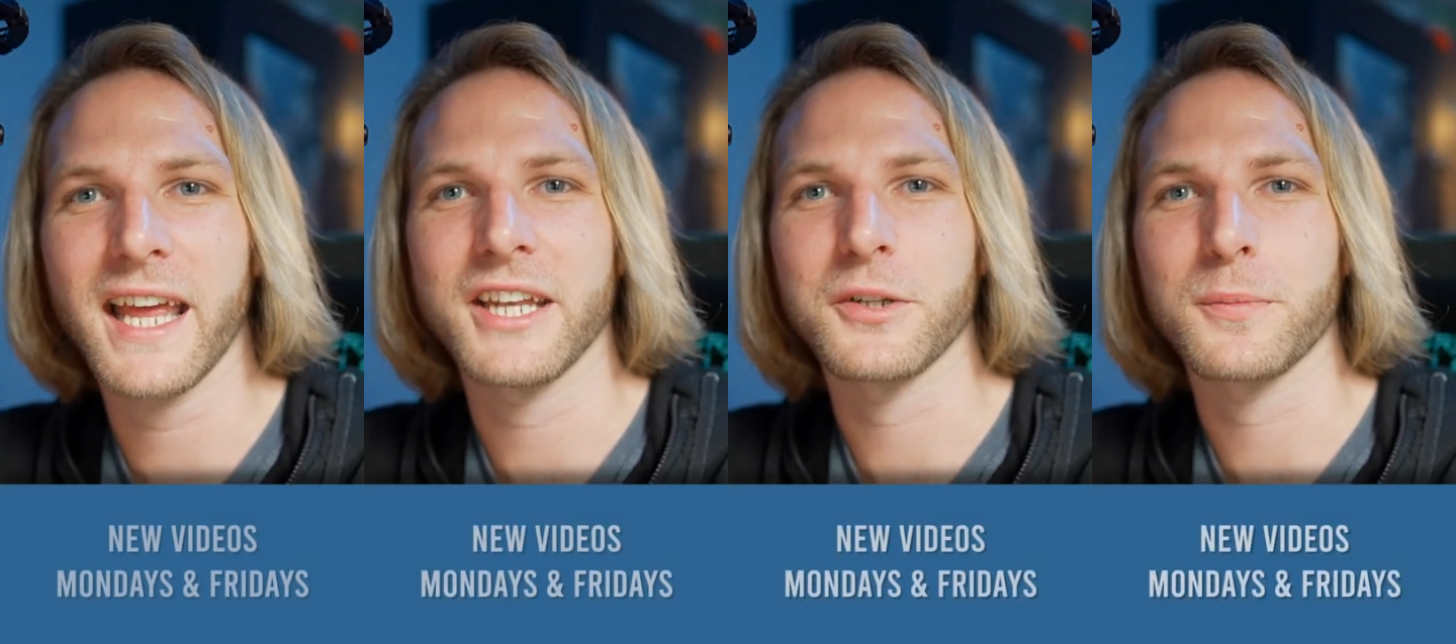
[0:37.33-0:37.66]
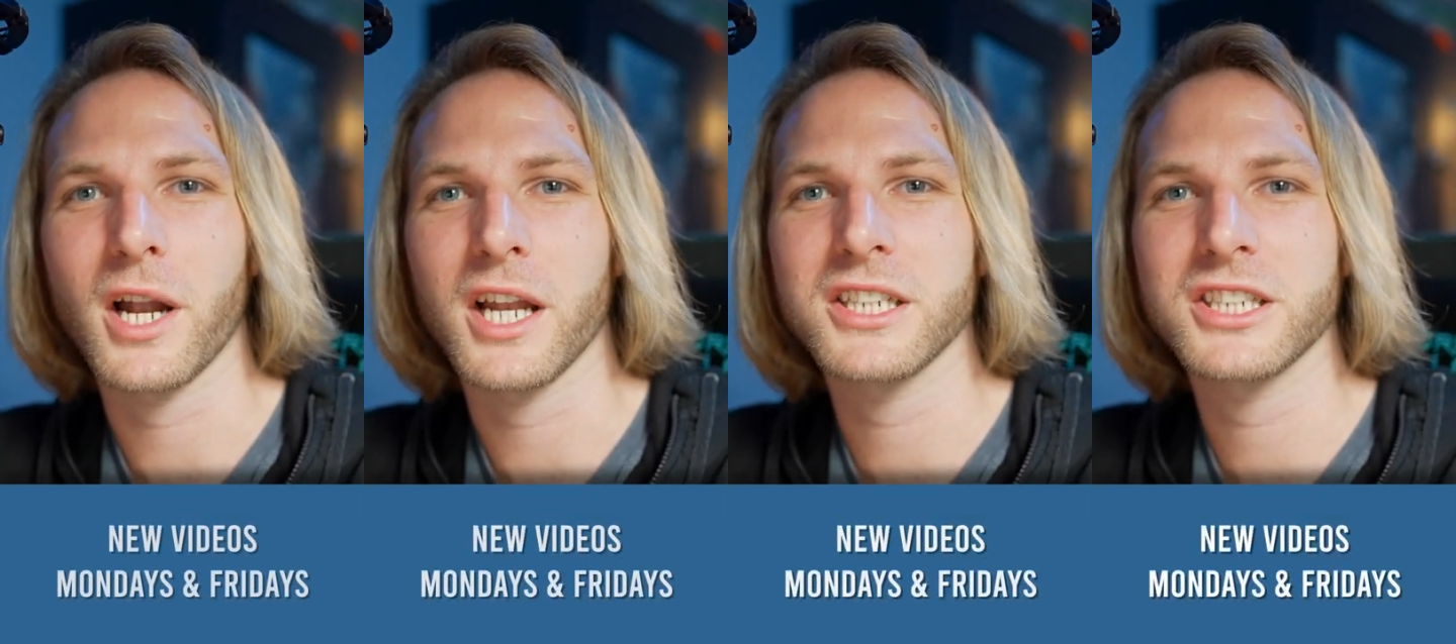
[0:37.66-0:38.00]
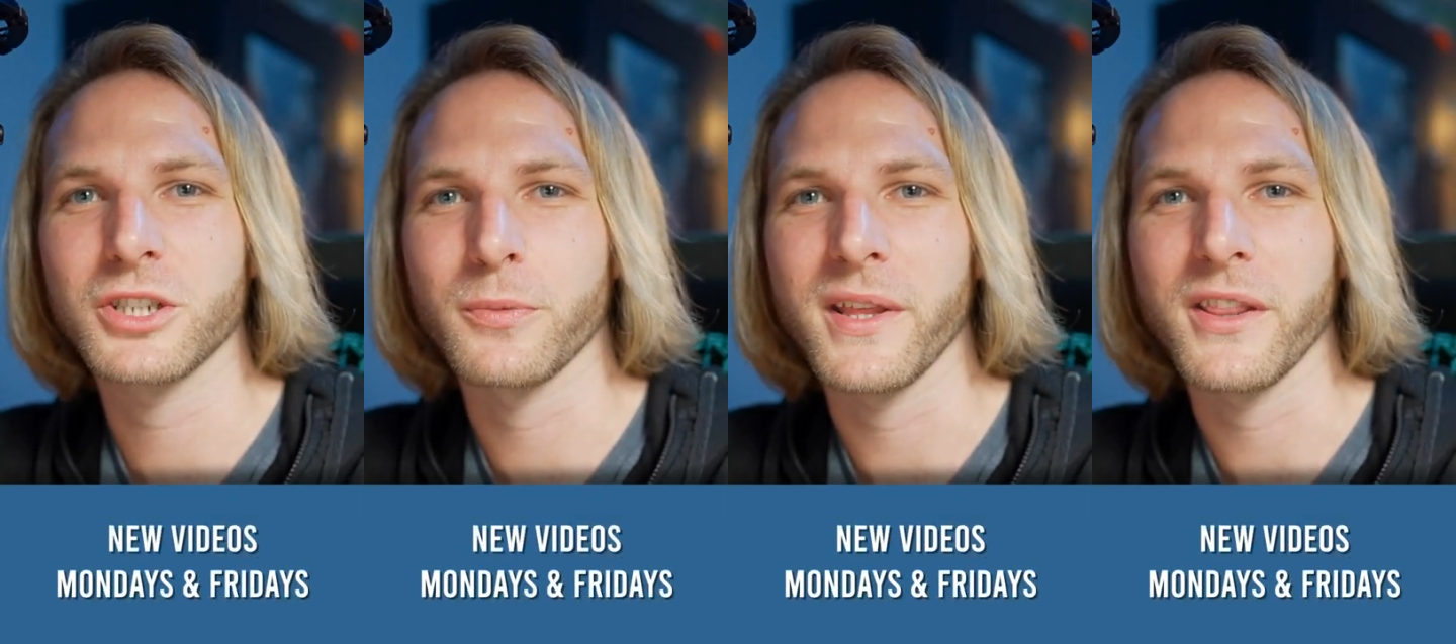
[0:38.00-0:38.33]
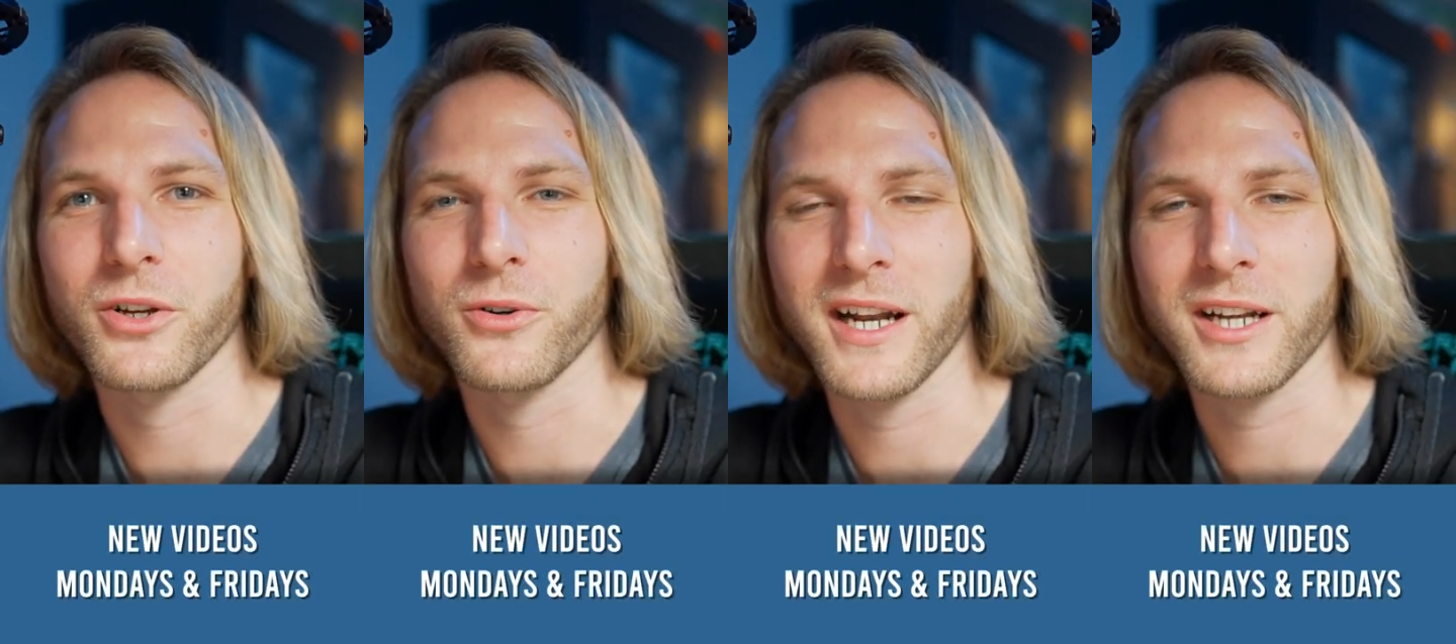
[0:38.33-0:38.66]
and your project should be the
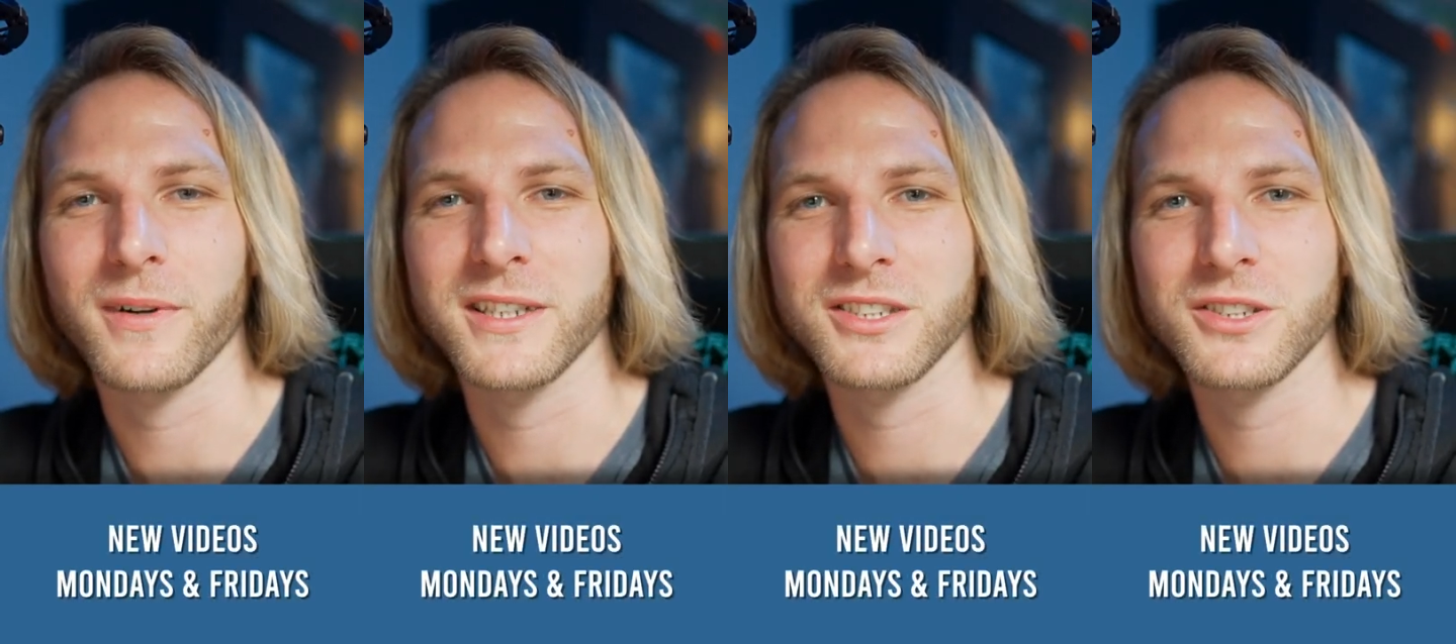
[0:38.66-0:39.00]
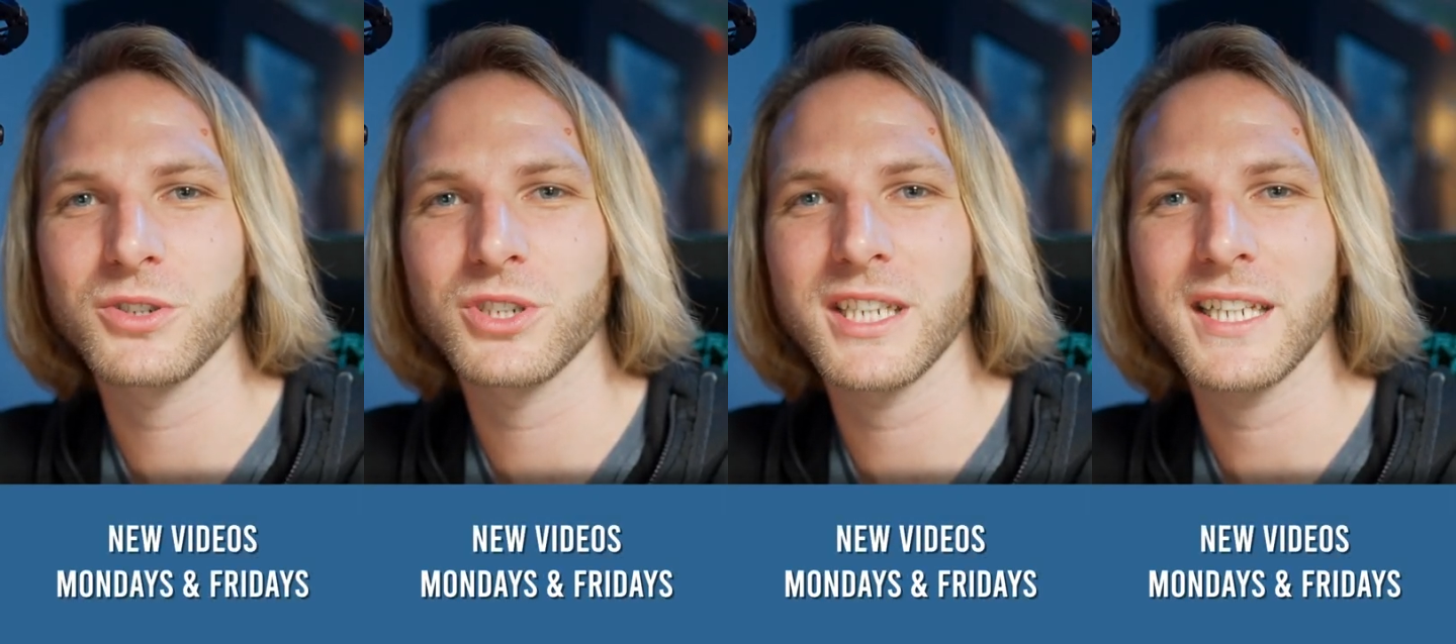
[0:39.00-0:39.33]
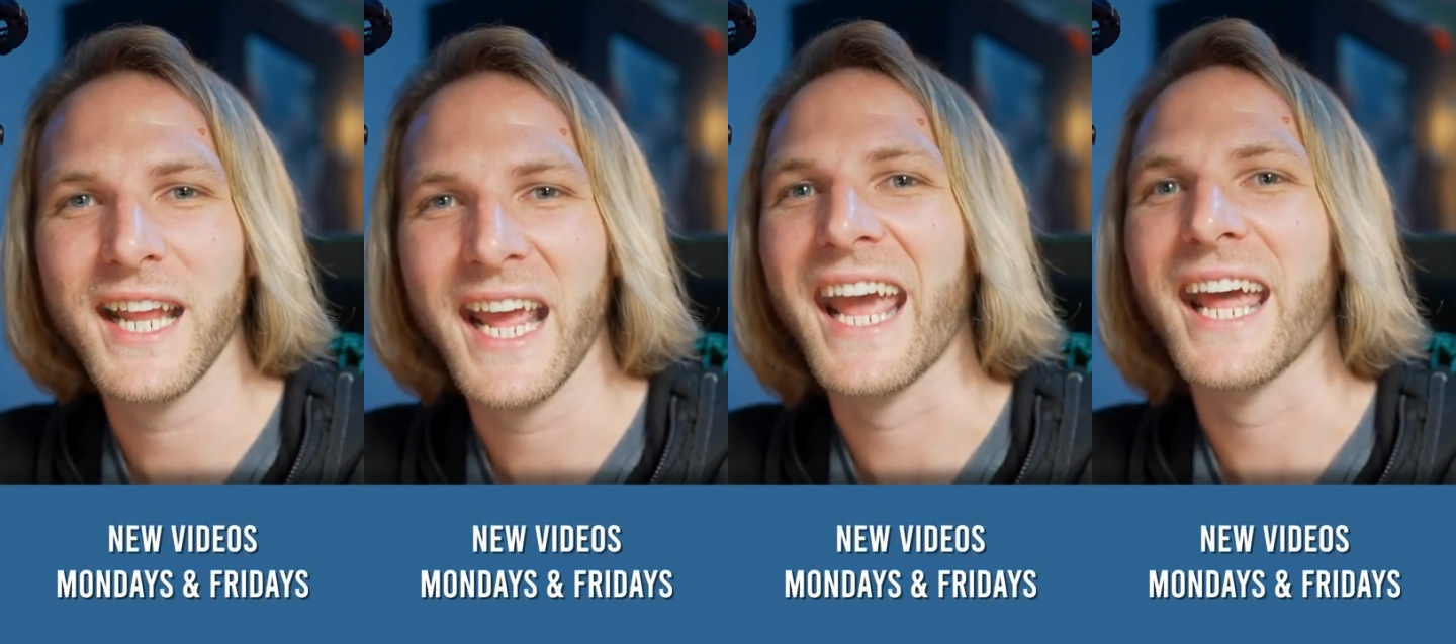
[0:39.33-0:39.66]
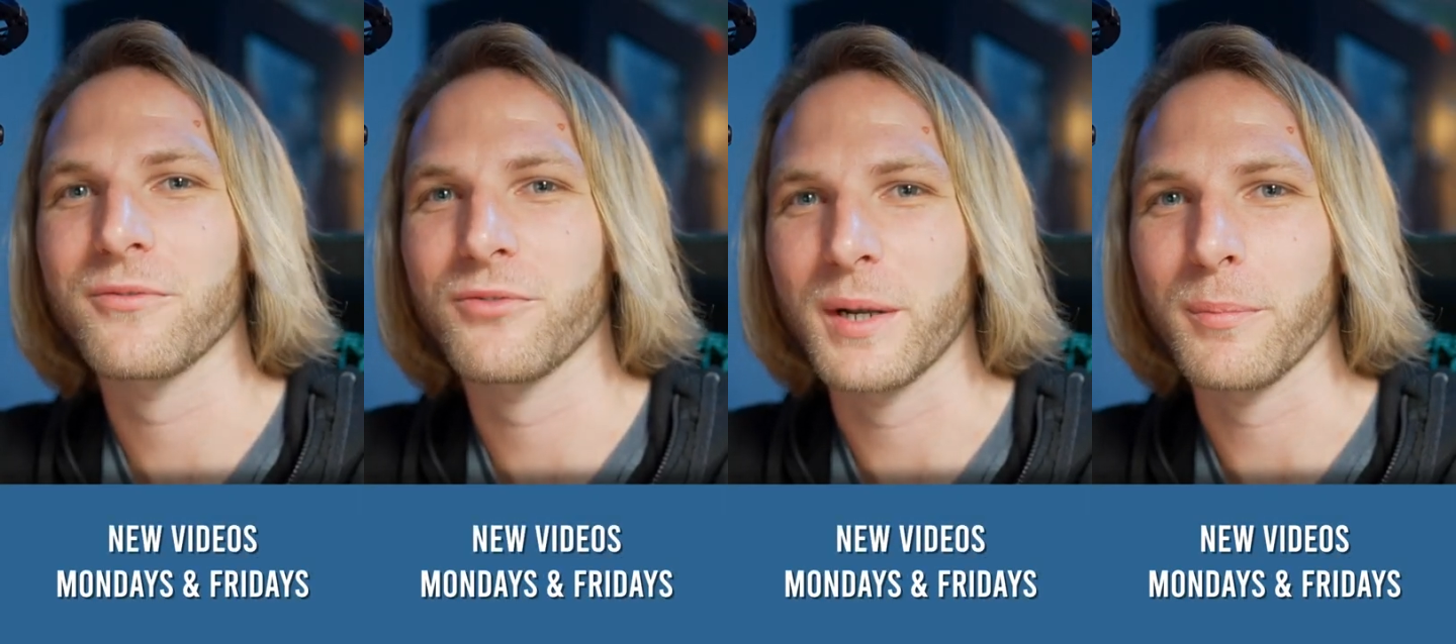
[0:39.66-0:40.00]
correct resolution
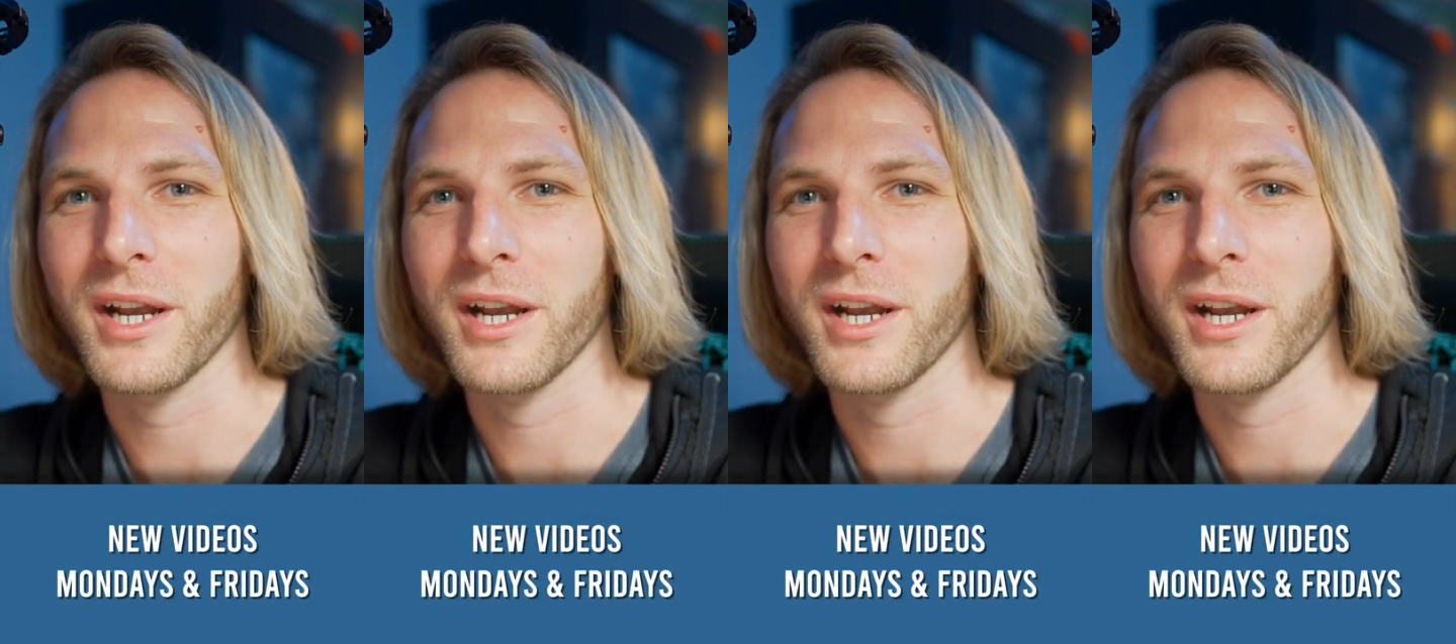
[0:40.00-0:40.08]
and frame